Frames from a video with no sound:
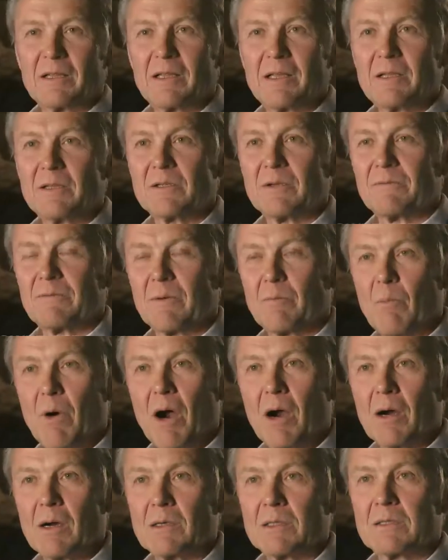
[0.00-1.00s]
these are from
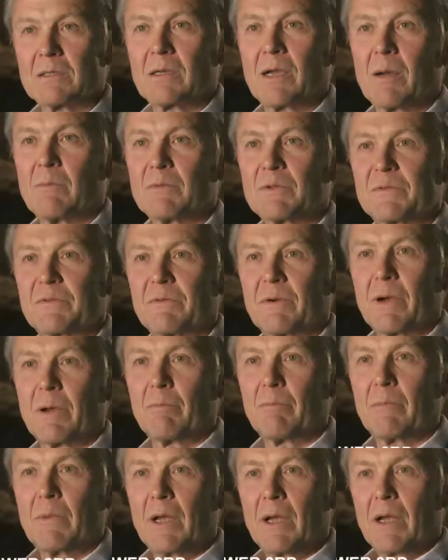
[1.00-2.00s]
Mars comes
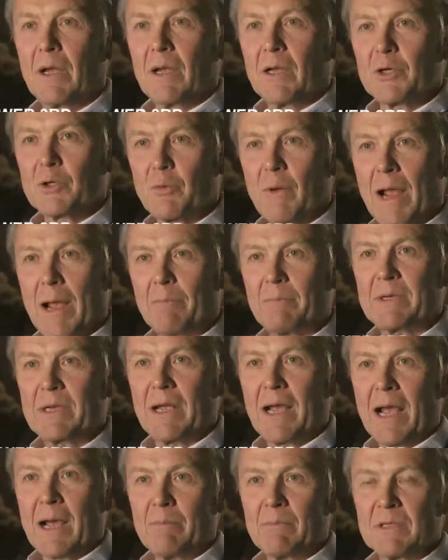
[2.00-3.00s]
from trapped
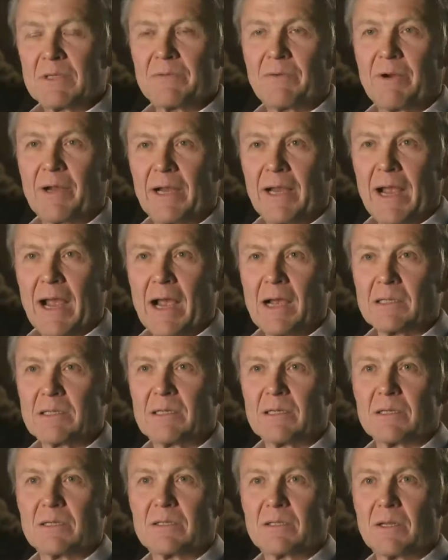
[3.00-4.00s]
atmospheric
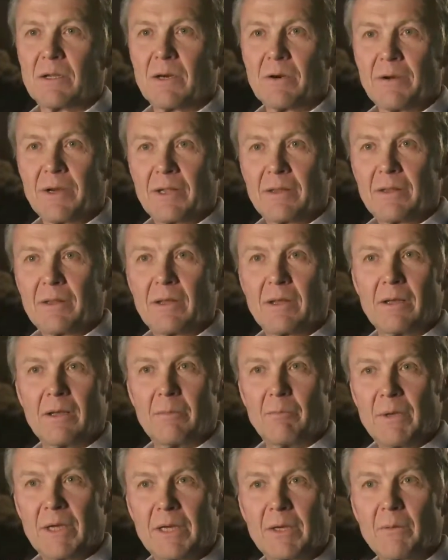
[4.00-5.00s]
gases that are in the
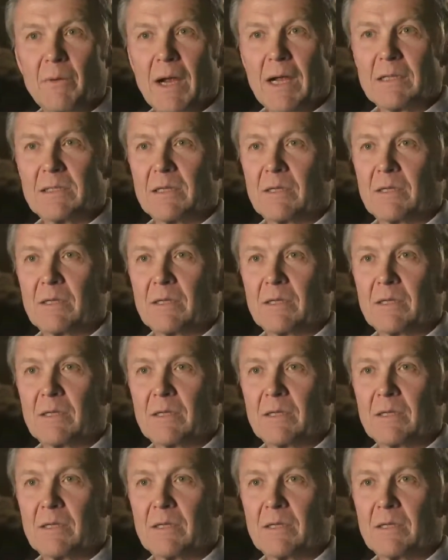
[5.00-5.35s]
meteorites.